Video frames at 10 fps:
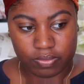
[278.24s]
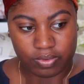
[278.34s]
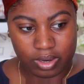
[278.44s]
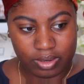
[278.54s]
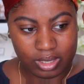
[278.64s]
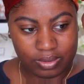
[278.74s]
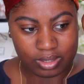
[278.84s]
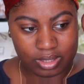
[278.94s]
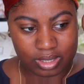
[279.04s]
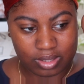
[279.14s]
Very
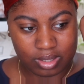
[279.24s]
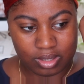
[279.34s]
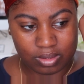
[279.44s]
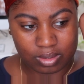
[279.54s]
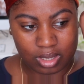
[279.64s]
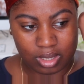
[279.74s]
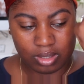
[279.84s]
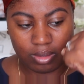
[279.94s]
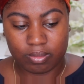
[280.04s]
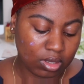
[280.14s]
iridescent
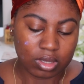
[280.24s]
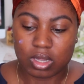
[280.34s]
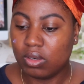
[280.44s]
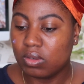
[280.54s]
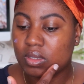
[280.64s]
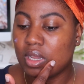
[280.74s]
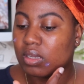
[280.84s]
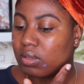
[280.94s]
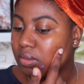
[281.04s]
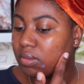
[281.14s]
looking. Kind of looks
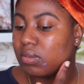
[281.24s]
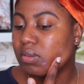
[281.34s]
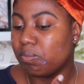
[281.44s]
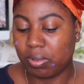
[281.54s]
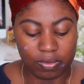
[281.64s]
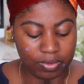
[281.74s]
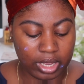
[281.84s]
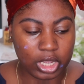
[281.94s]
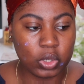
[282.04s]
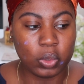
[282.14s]
like
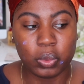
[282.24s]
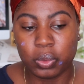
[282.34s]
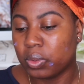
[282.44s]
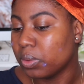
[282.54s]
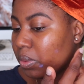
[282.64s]
PVA glue.